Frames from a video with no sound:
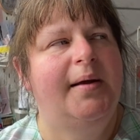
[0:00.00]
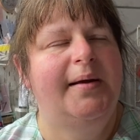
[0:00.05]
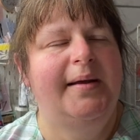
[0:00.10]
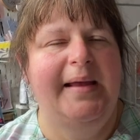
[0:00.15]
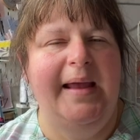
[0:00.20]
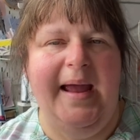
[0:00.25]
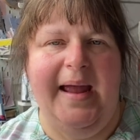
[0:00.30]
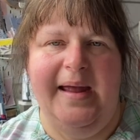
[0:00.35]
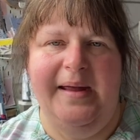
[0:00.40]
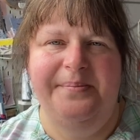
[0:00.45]

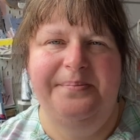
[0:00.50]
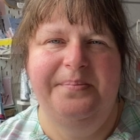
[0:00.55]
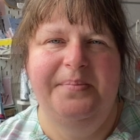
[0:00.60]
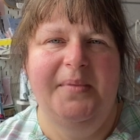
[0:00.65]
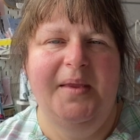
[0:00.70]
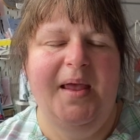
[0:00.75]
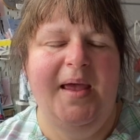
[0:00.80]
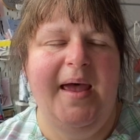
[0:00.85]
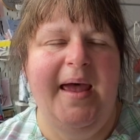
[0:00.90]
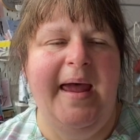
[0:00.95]
yeah.
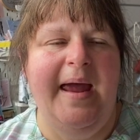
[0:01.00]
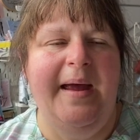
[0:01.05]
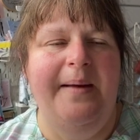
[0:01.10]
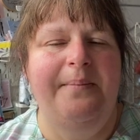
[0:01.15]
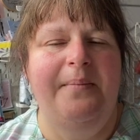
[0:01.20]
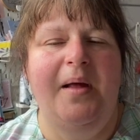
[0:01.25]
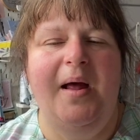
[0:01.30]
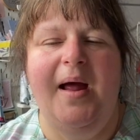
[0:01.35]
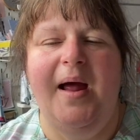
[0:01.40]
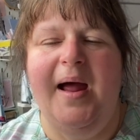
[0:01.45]

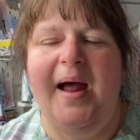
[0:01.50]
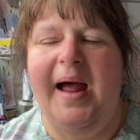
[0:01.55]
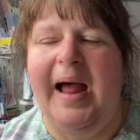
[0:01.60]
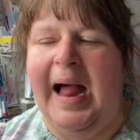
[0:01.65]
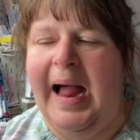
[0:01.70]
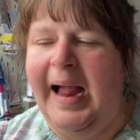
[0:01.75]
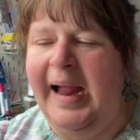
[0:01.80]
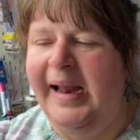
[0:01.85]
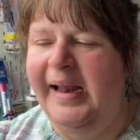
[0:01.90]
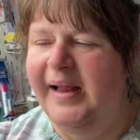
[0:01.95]
Um,
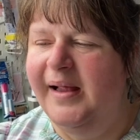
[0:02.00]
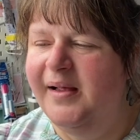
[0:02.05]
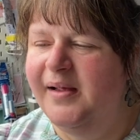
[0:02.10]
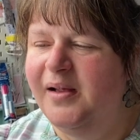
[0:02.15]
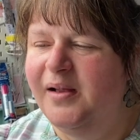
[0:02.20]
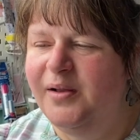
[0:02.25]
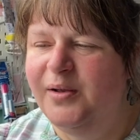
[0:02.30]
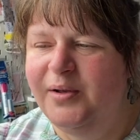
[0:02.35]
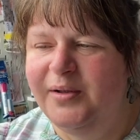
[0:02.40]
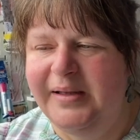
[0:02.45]
I
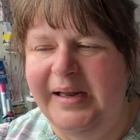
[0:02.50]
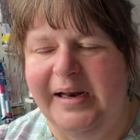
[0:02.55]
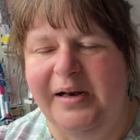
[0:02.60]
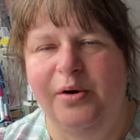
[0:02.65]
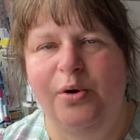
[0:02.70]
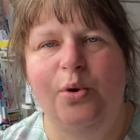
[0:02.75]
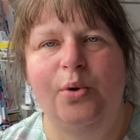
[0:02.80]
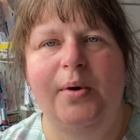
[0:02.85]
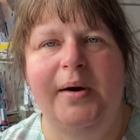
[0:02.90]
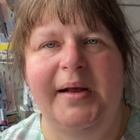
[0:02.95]
did
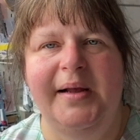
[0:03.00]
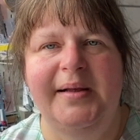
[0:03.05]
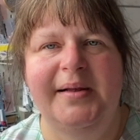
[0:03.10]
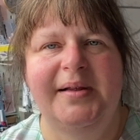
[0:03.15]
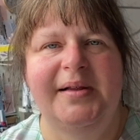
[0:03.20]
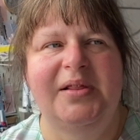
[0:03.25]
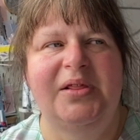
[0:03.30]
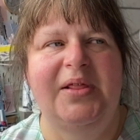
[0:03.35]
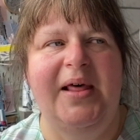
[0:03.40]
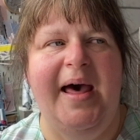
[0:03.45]
notice
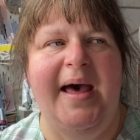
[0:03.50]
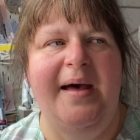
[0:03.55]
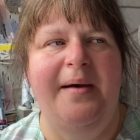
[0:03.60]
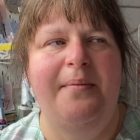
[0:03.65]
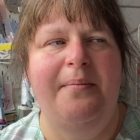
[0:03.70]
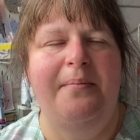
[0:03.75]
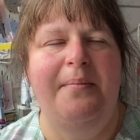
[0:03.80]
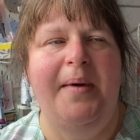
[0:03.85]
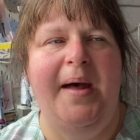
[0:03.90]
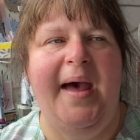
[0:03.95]
that
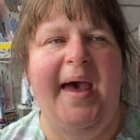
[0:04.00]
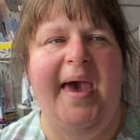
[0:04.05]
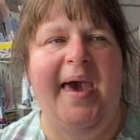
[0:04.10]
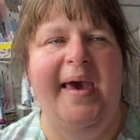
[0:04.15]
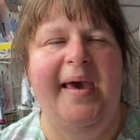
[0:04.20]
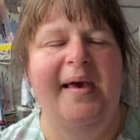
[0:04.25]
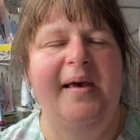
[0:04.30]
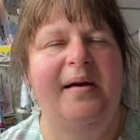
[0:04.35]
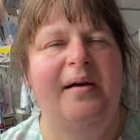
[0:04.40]
my